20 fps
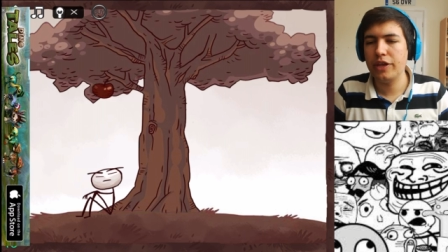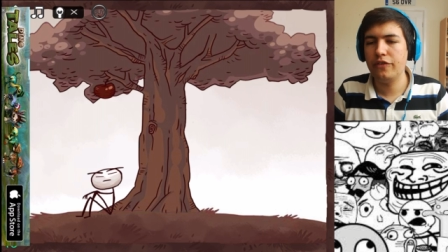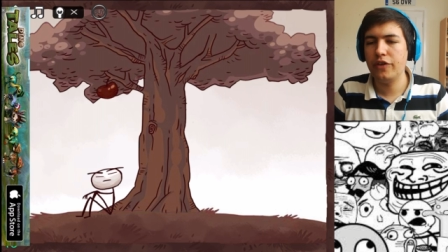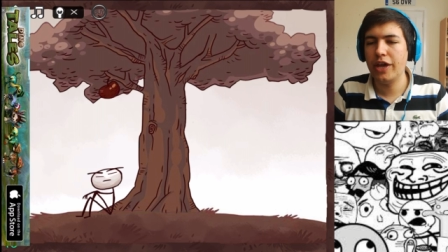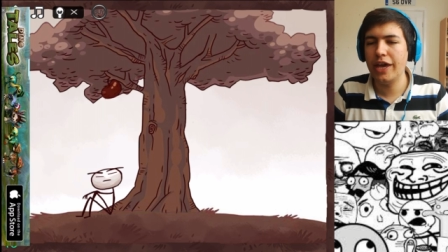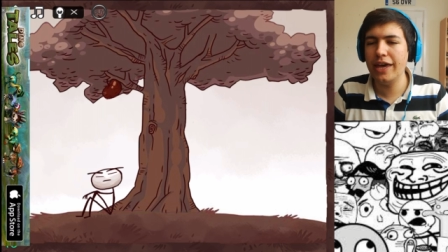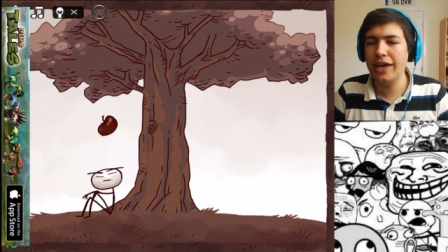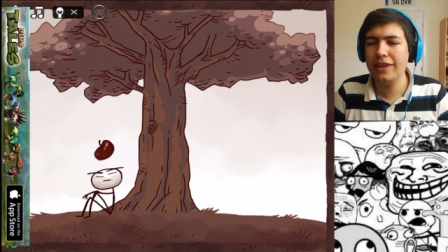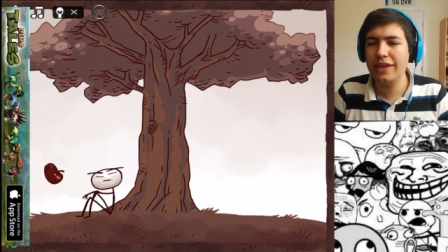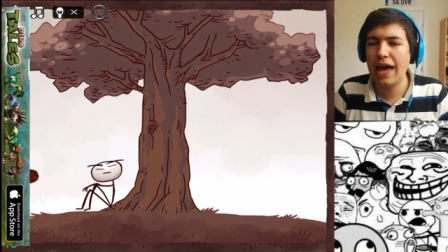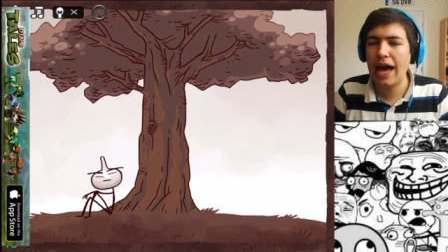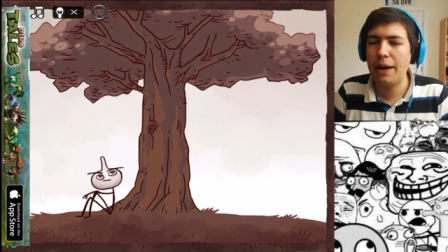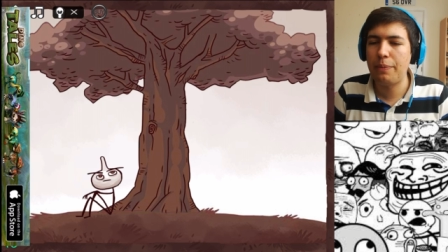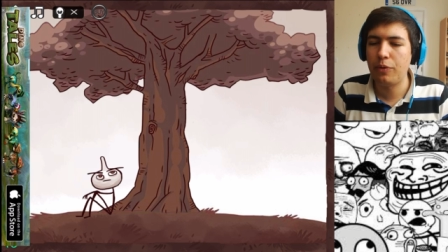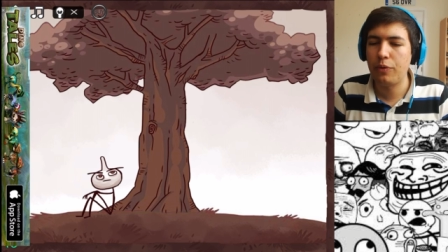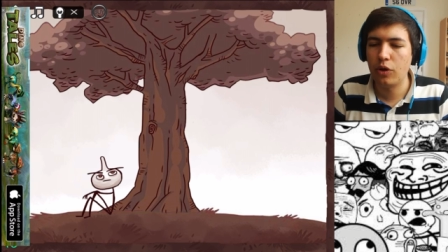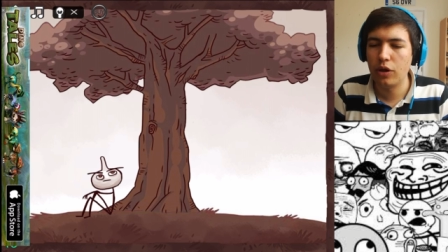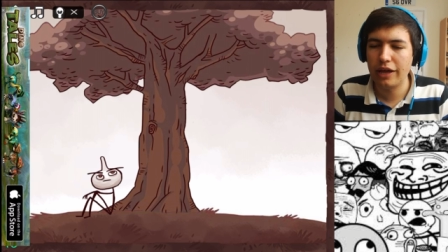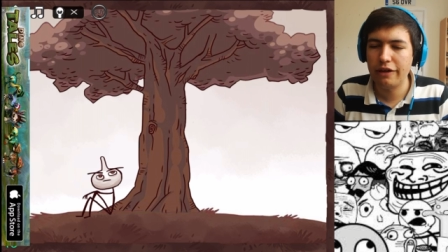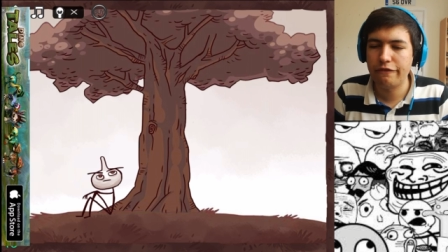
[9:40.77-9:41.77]
If you hit the
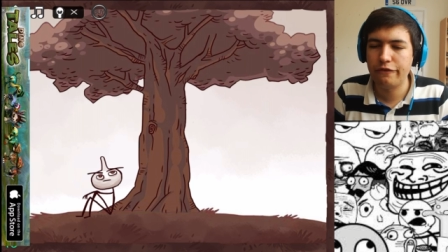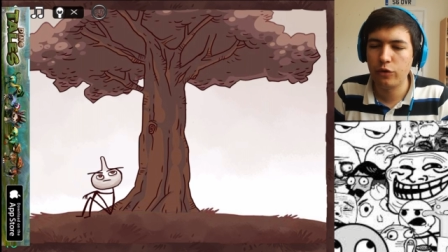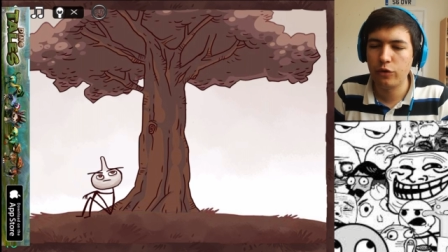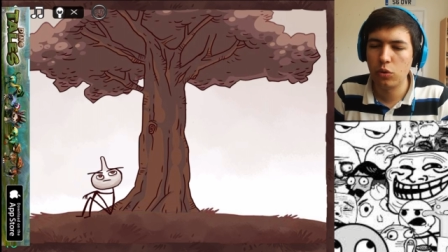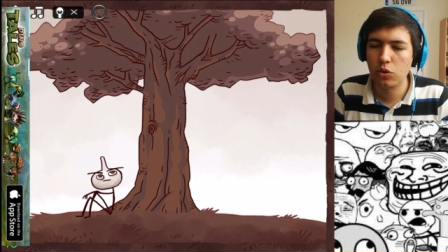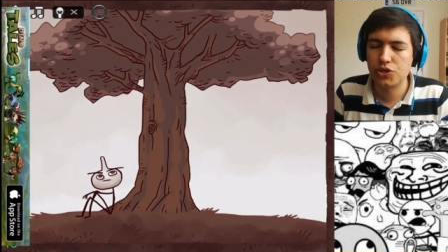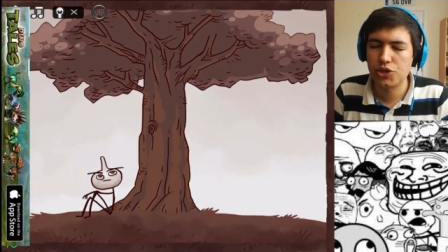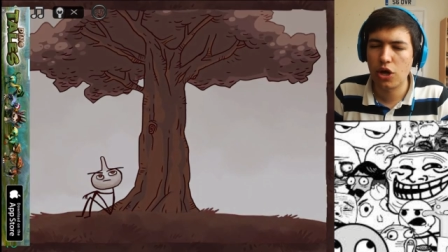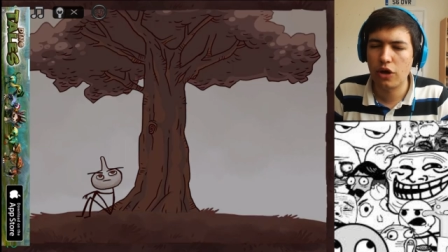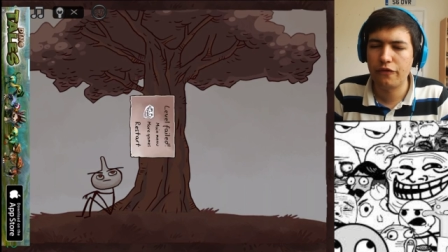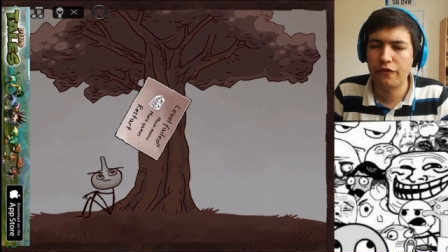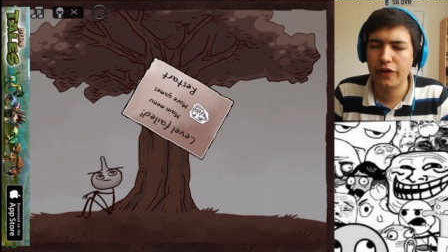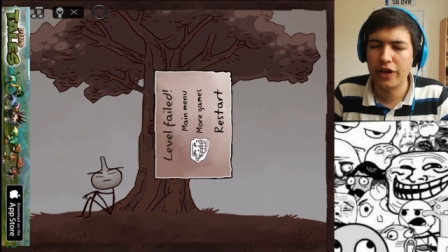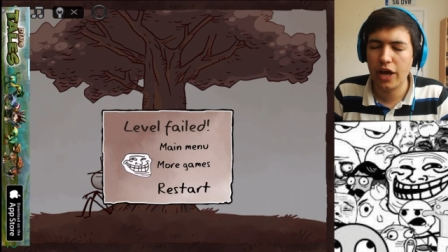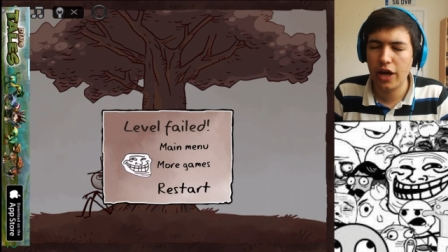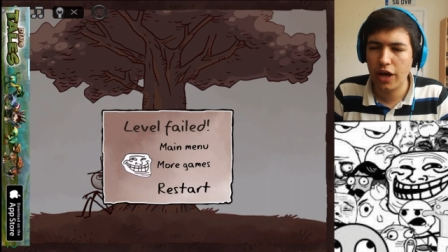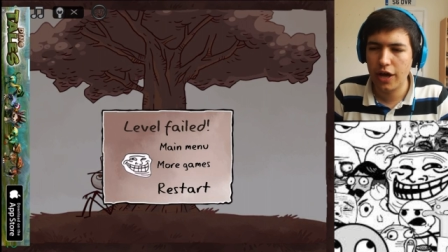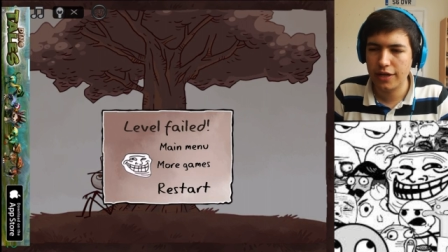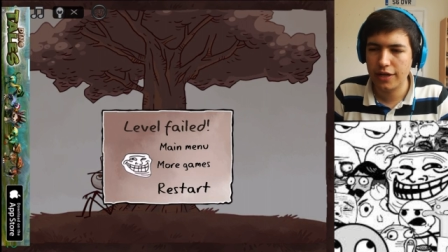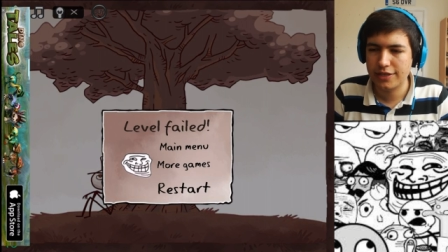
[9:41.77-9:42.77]
apple, it falls off
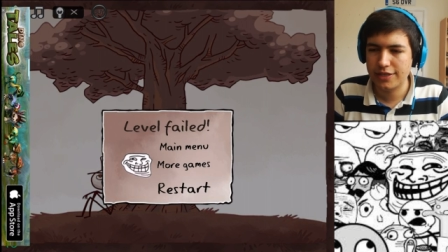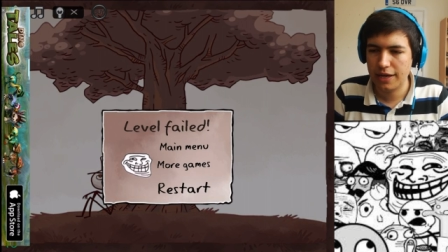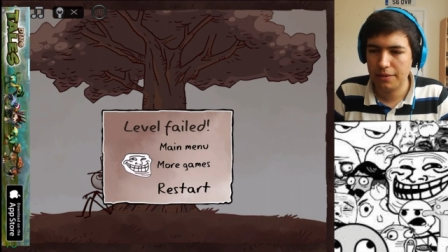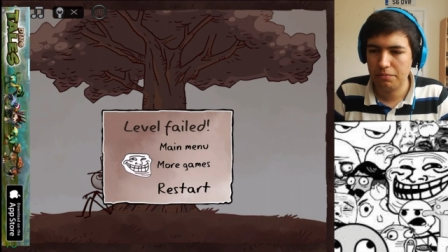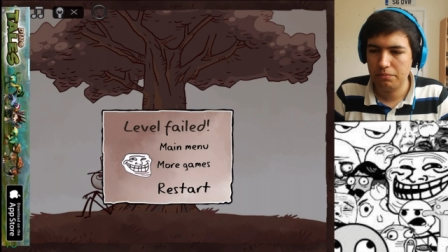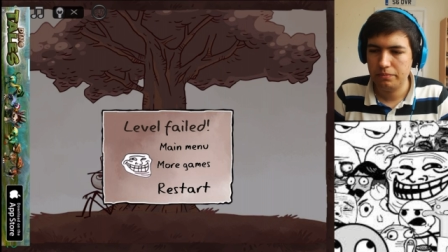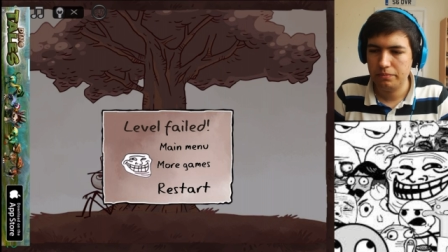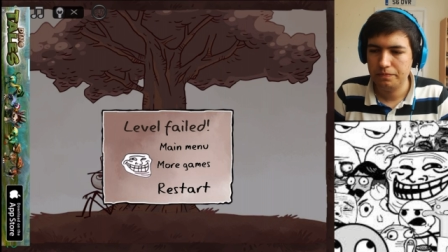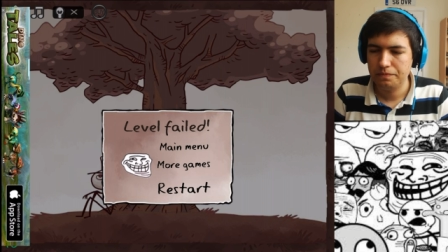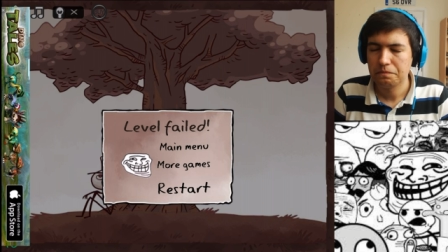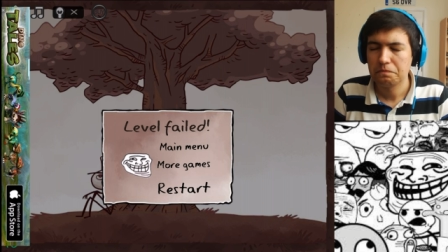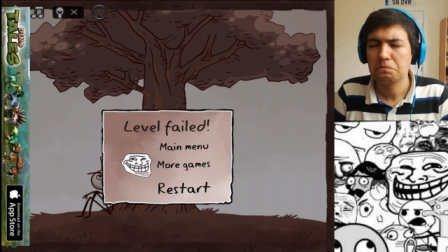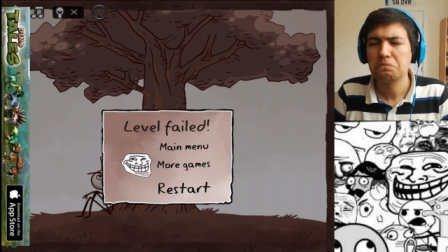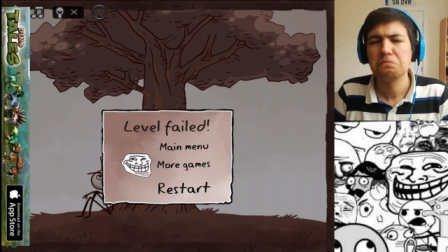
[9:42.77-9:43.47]
and it hurts him.